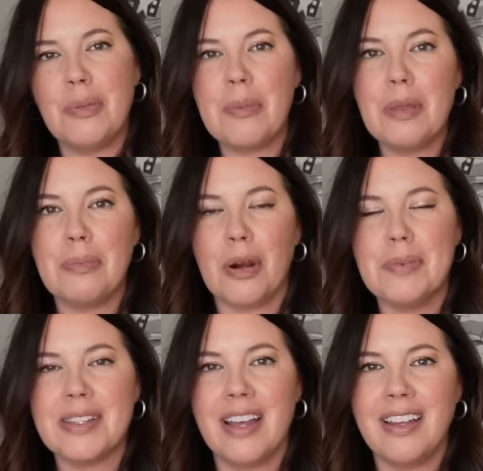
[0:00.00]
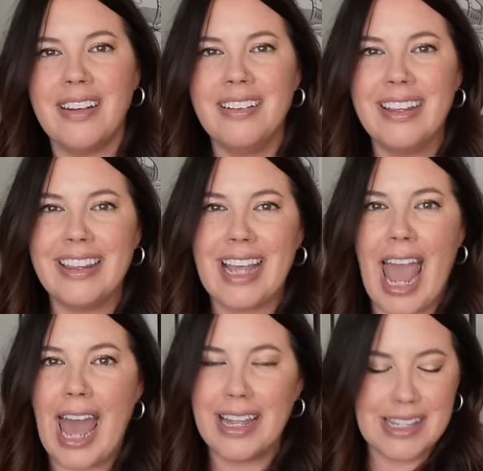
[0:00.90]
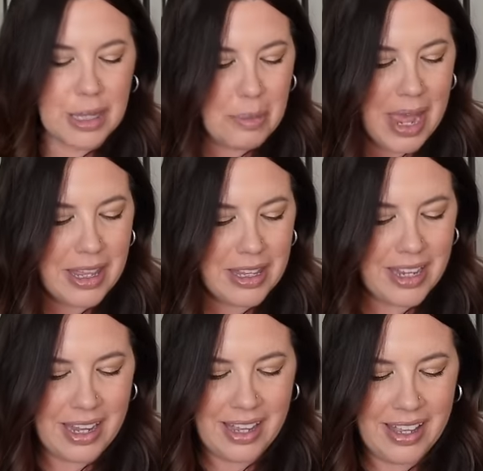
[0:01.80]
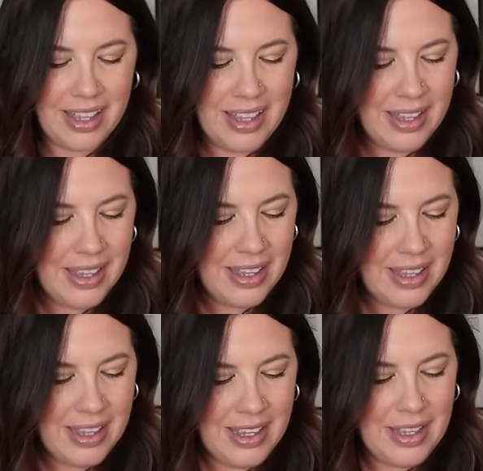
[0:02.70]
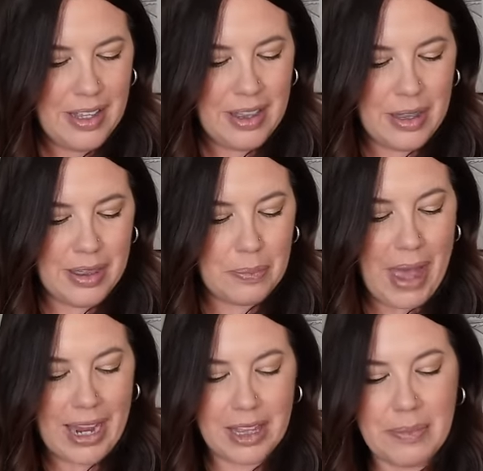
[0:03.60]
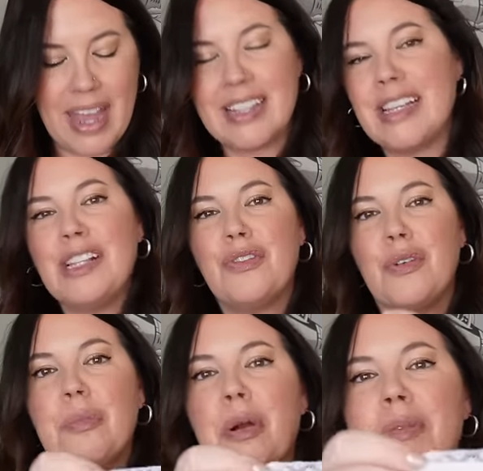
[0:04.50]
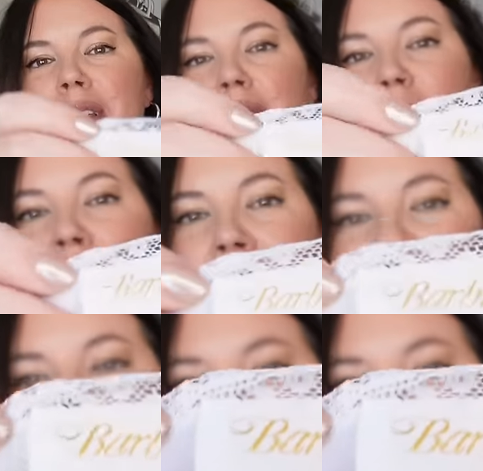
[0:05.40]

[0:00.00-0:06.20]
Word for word: you remember the Barbizon, the ads in the back of the, uh, the back of the magazines for Barbizon Modeling